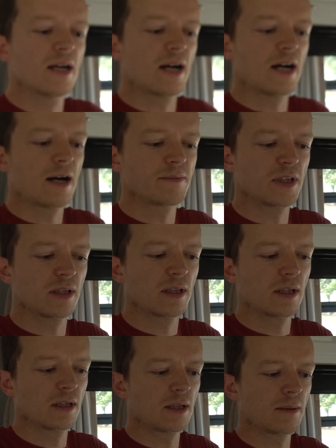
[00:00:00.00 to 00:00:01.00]

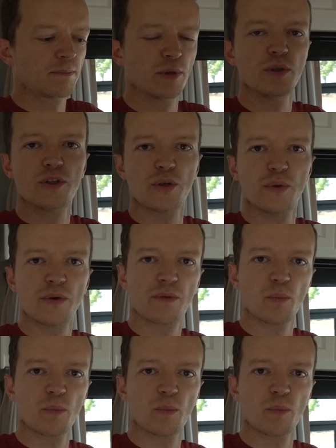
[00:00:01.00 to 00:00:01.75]
little Bluetooth